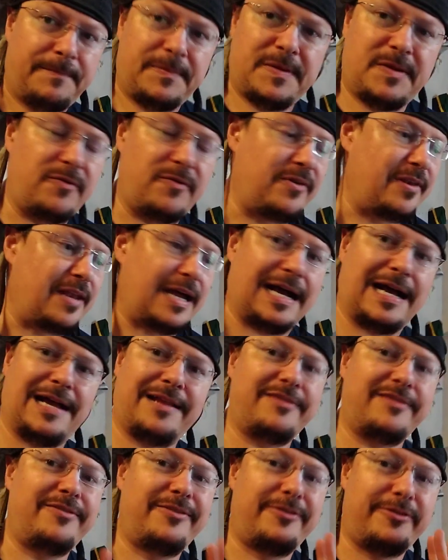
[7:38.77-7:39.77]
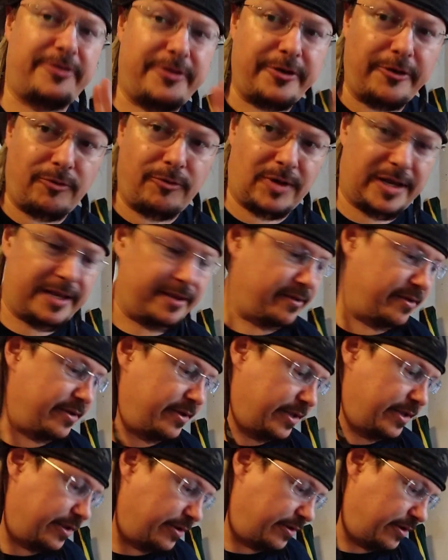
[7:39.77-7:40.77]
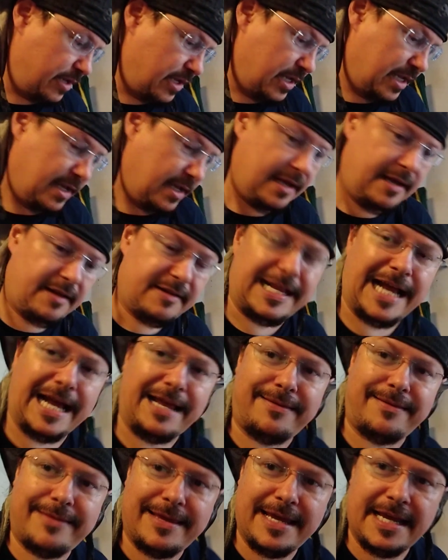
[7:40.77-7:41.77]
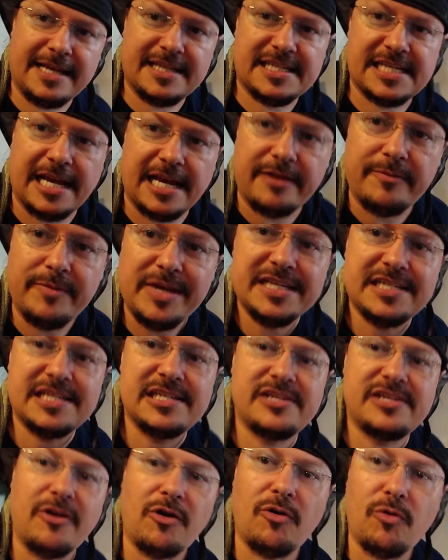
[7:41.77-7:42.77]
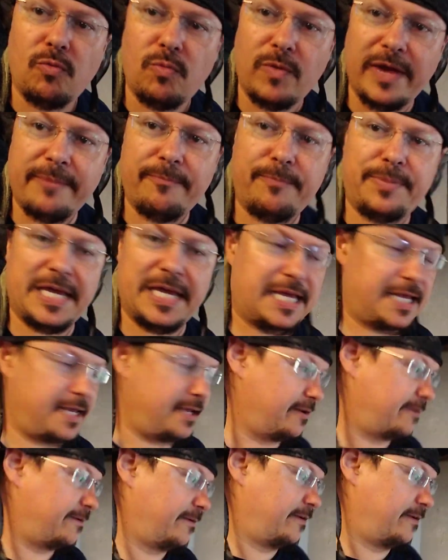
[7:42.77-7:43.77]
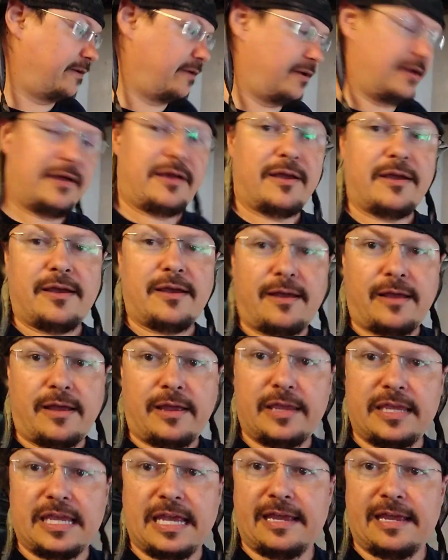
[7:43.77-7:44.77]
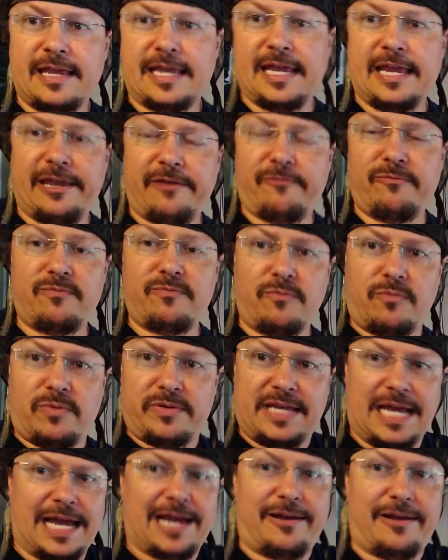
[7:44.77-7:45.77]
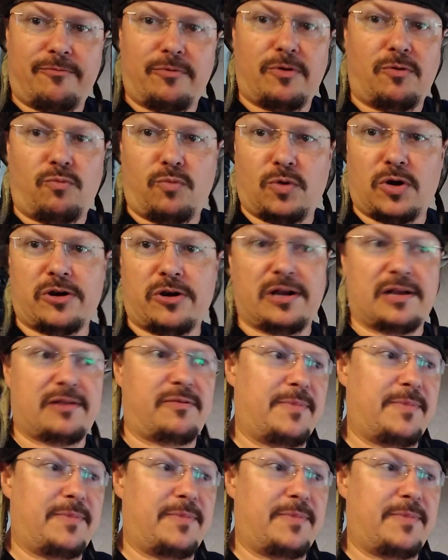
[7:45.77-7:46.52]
Do not do it. That thing is going to be so wimpy. It will work.